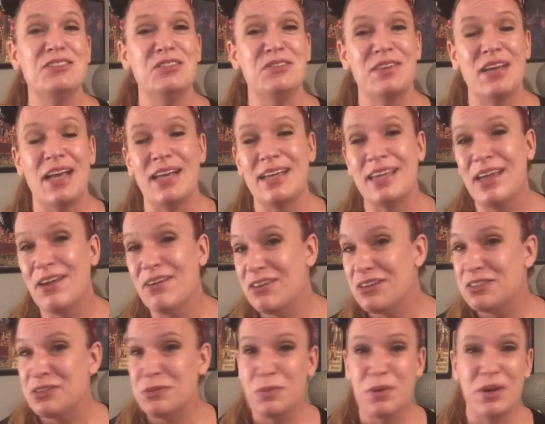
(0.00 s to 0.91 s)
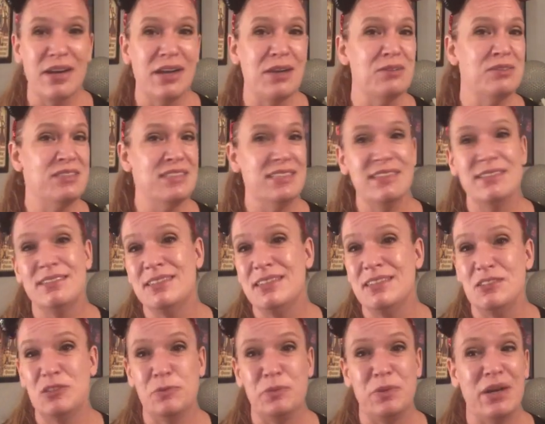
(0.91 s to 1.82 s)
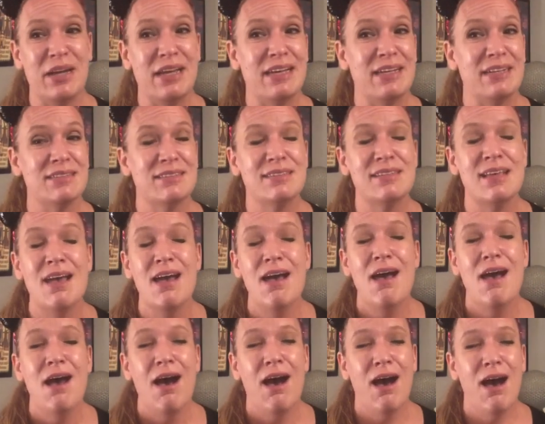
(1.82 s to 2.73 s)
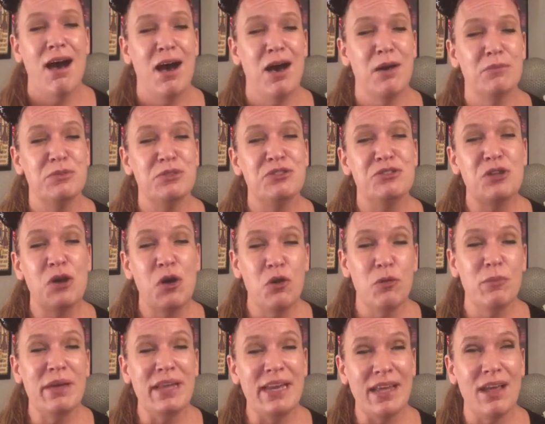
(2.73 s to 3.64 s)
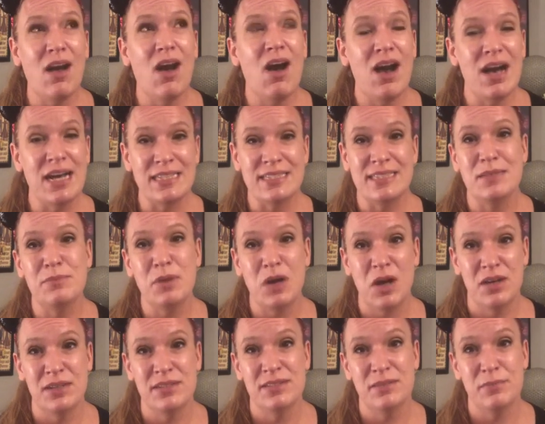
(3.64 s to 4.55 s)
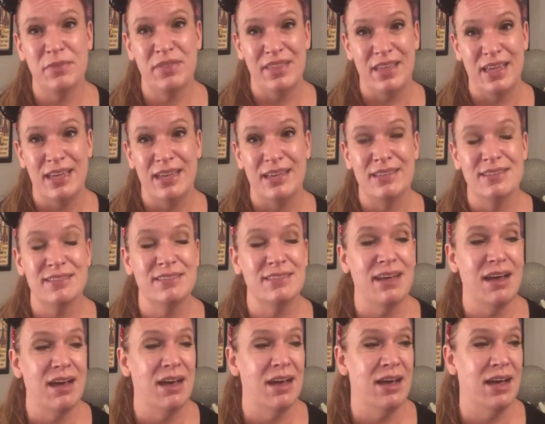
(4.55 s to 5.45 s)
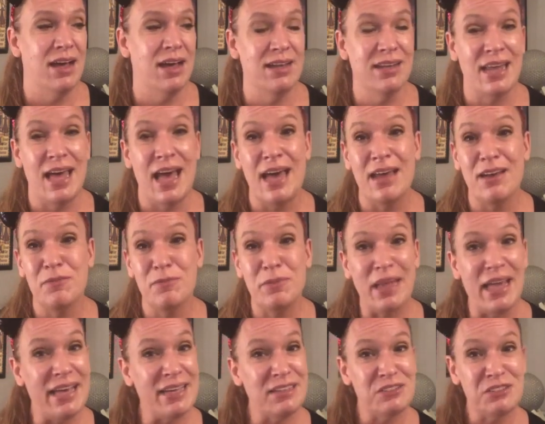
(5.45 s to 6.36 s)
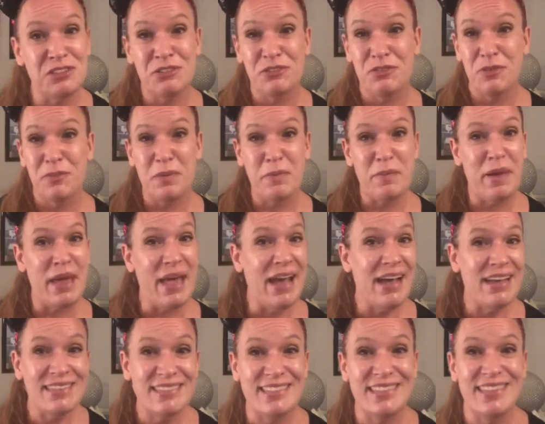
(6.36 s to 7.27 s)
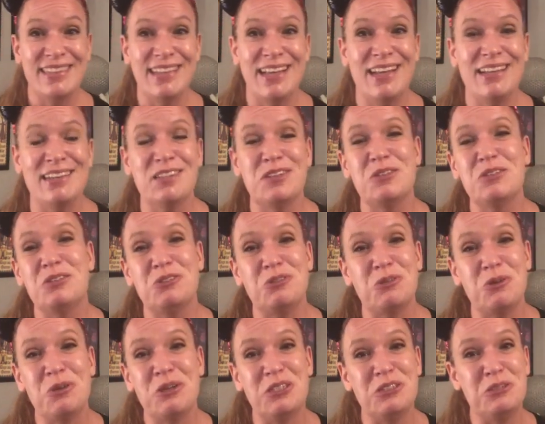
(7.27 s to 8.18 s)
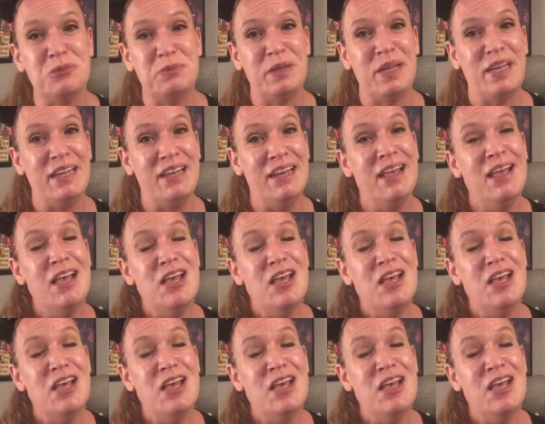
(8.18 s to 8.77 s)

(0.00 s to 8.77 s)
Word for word: You've got Character Warehouse, Disney Springs, um, so many awesome, awesome things. Uh, a lot of blasts from the past in that little storage bin.